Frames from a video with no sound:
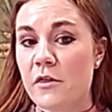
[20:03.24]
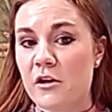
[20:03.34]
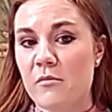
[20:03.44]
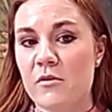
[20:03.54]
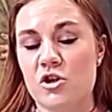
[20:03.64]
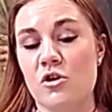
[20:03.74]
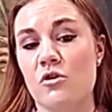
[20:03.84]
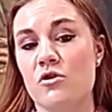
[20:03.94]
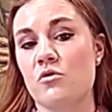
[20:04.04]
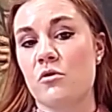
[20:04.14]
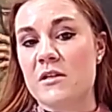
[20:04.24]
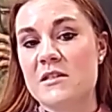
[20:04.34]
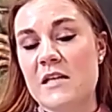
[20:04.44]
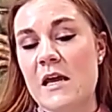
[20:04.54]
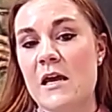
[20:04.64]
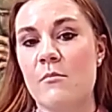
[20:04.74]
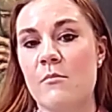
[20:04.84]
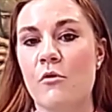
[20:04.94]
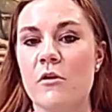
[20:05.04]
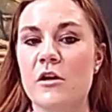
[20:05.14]
the commissioners or the same
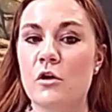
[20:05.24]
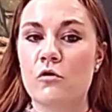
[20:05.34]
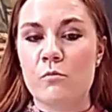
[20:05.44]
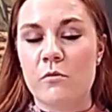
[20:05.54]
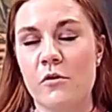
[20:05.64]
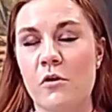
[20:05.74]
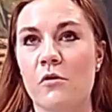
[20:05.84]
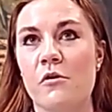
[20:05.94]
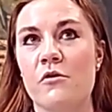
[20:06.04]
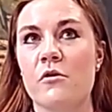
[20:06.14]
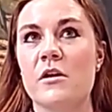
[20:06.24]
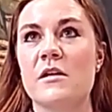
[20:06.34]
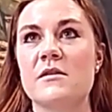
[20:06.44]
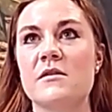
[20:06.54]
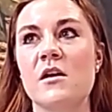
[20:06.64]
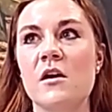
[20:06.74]
or in a group of local authorities.